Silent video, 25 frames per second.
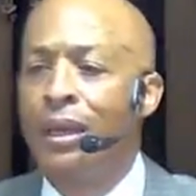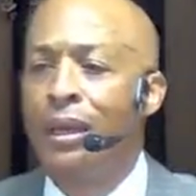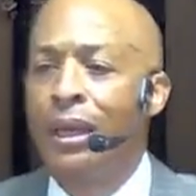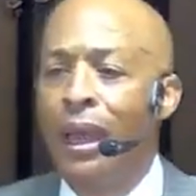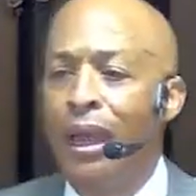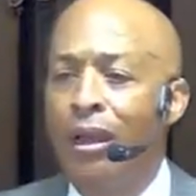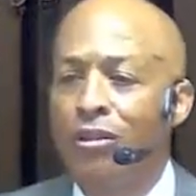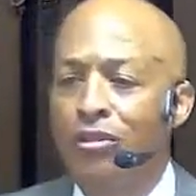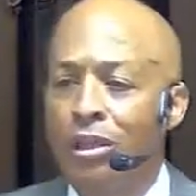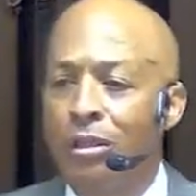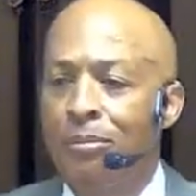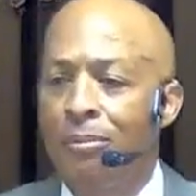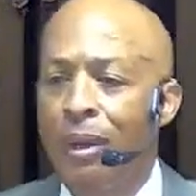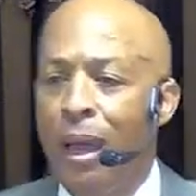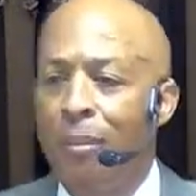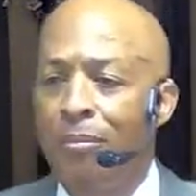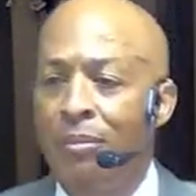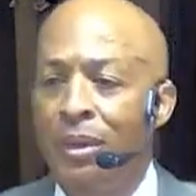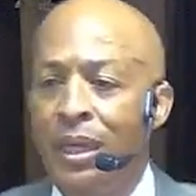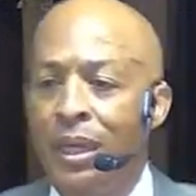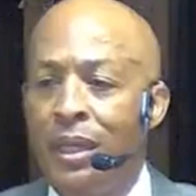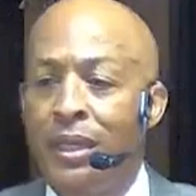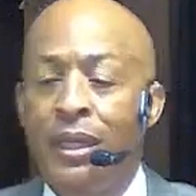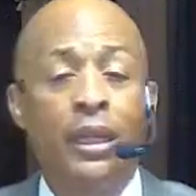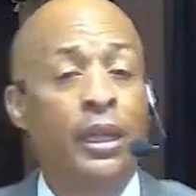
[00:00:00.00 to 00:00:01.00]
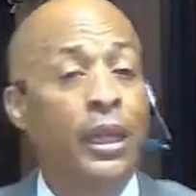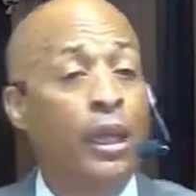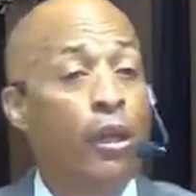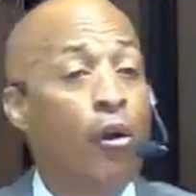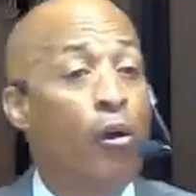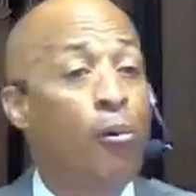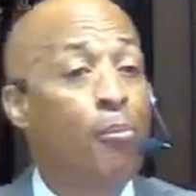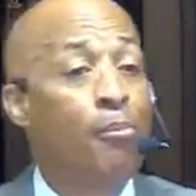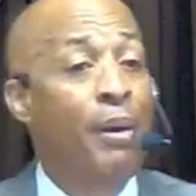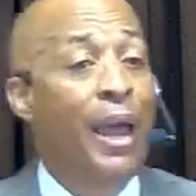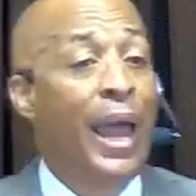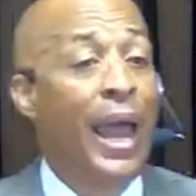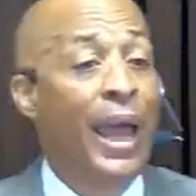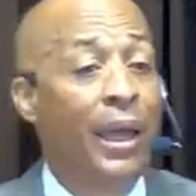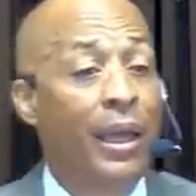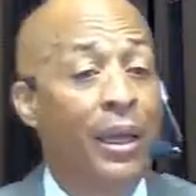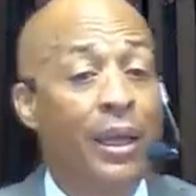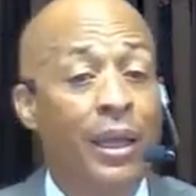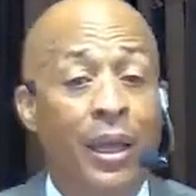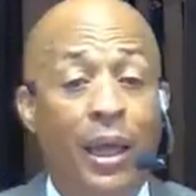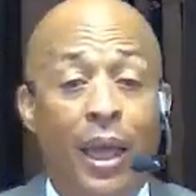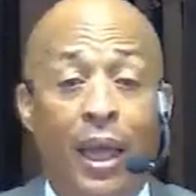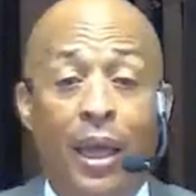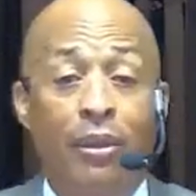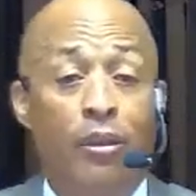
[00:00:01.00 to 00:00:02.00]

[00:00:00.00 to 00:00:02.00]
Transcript: He cares about me. And then they go back